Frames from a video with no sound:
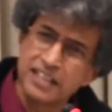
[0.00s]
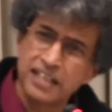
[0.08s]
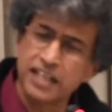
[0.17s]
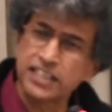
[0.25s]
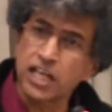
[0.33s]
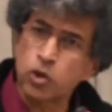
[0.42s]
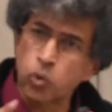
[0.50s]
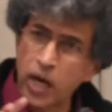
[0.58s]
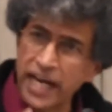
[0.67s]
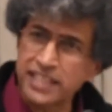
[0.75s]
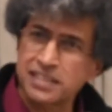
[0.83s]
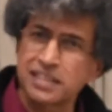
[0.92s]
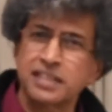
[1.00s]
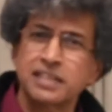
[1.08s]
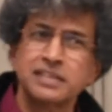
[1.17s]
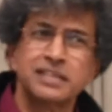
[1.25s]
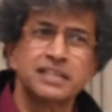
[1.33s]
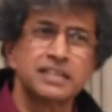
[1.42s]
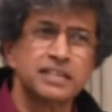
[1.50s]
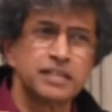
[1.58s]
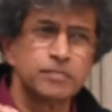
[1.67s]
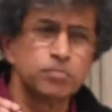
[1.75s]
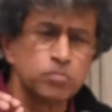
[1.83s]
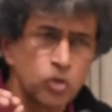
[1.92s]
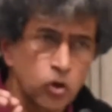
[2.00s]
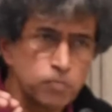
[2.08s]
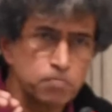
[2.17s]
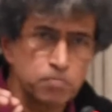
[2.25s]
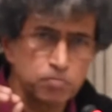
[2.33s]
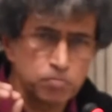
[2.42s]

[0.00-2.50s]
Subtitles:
the quieter, the more